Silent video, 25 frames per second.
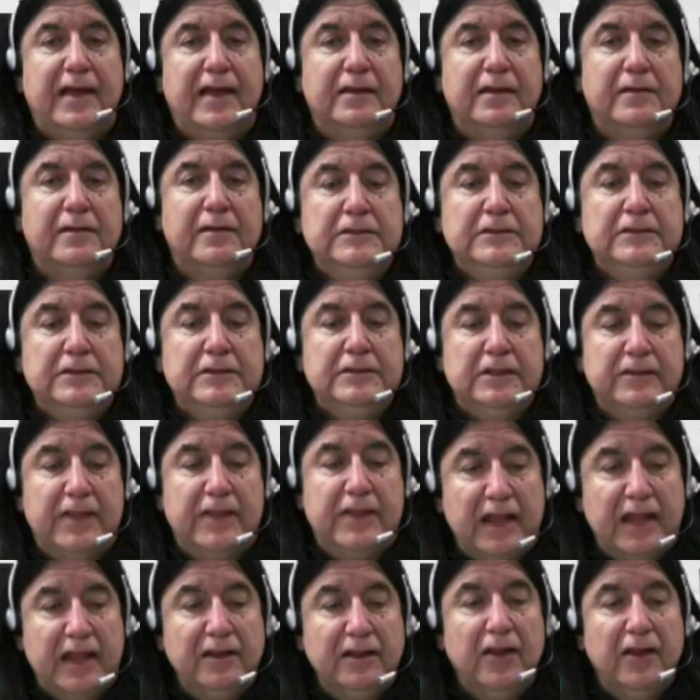then
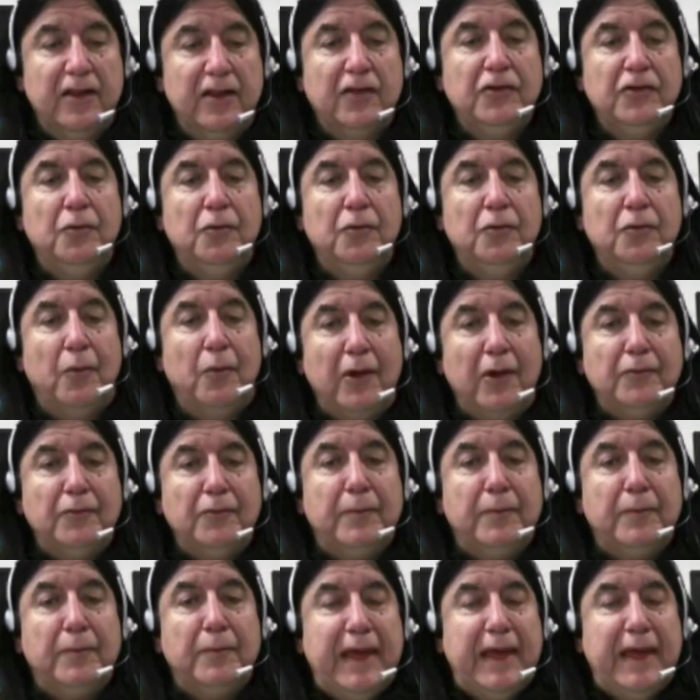you won't be
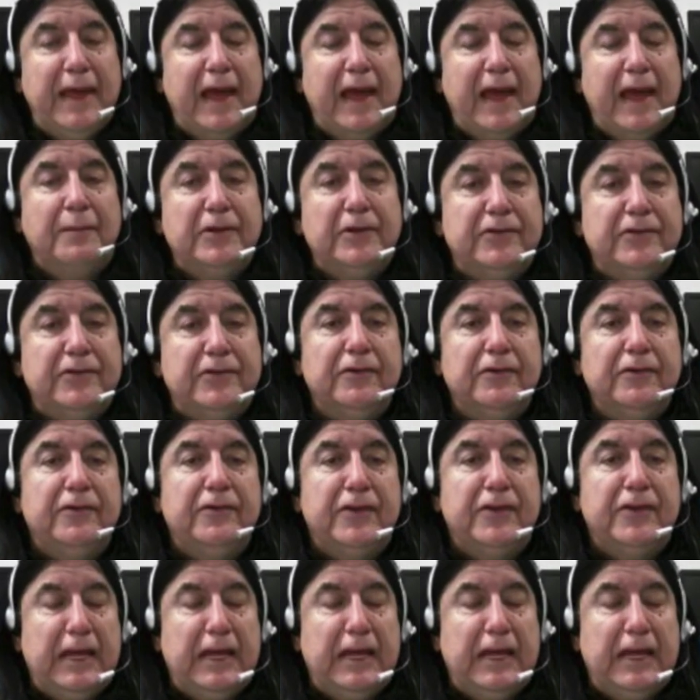able to achieve
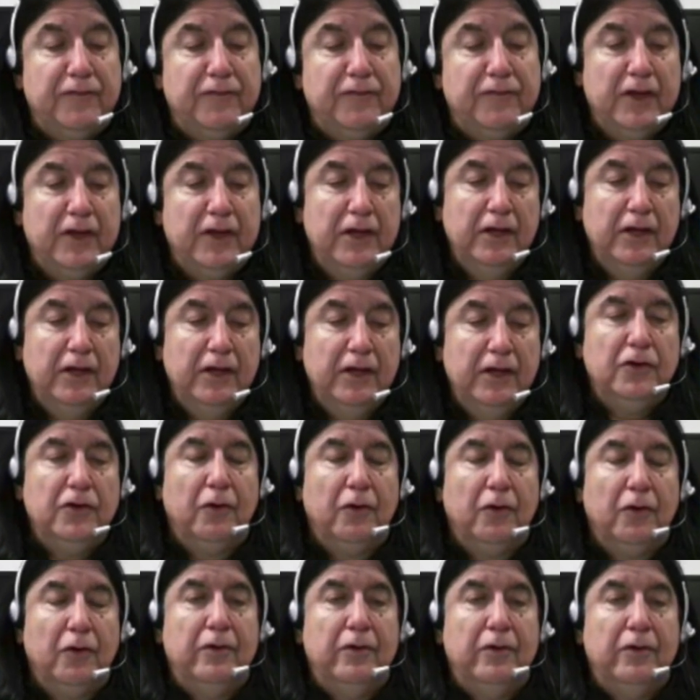your
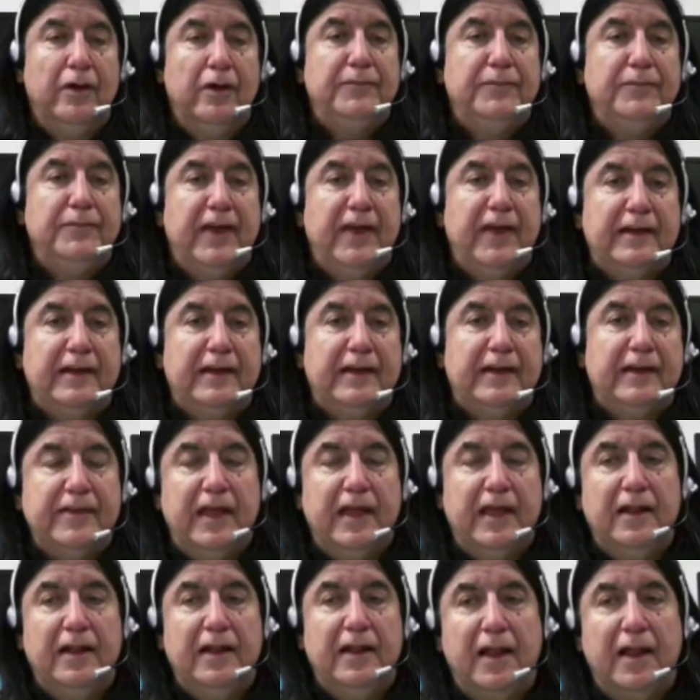objectives in life.
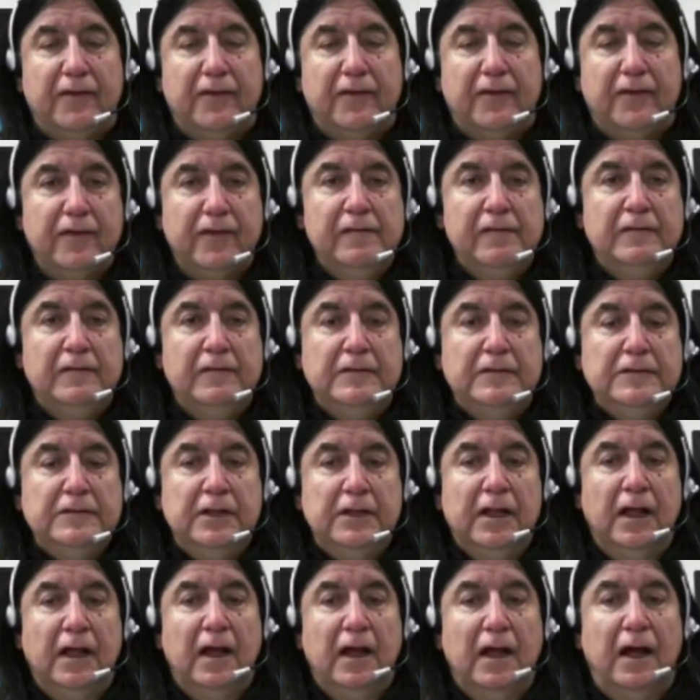
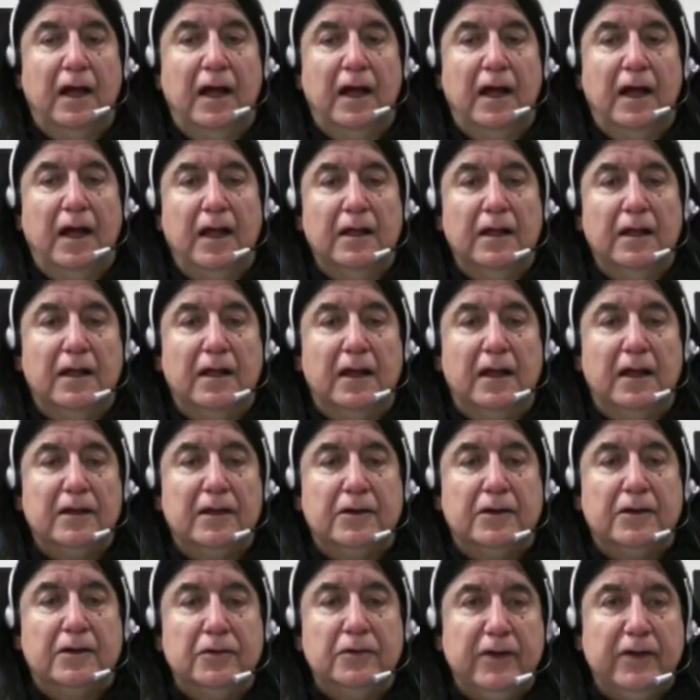And
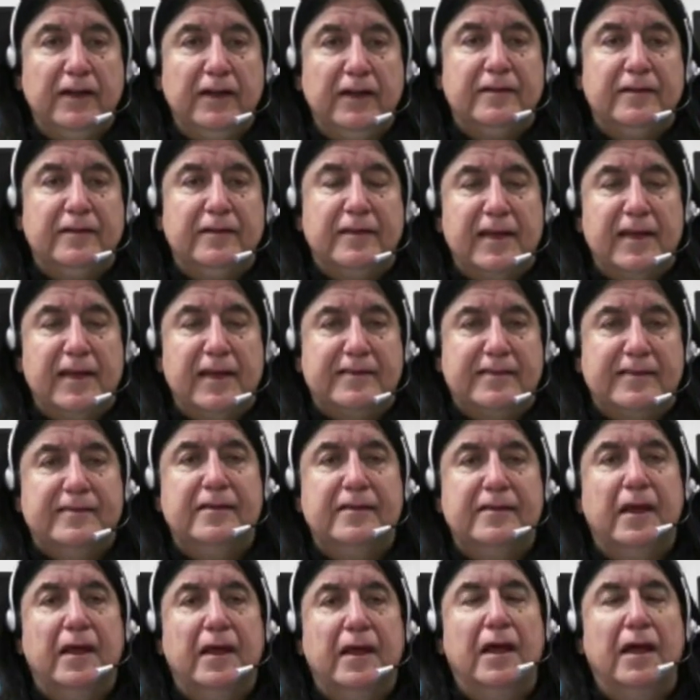according to this
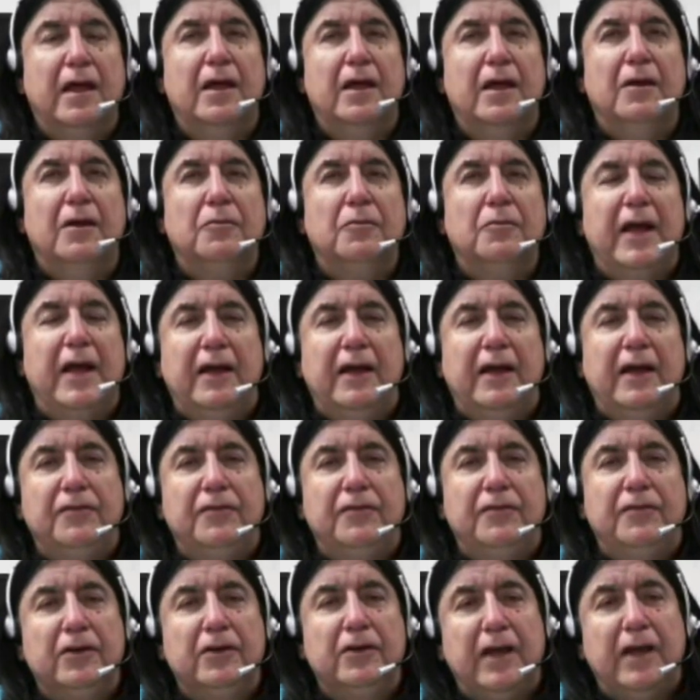way of
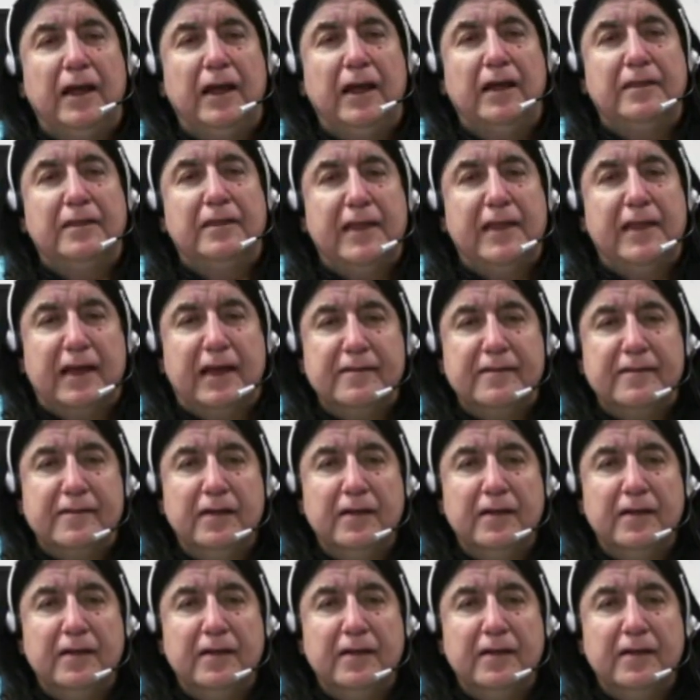looking at things,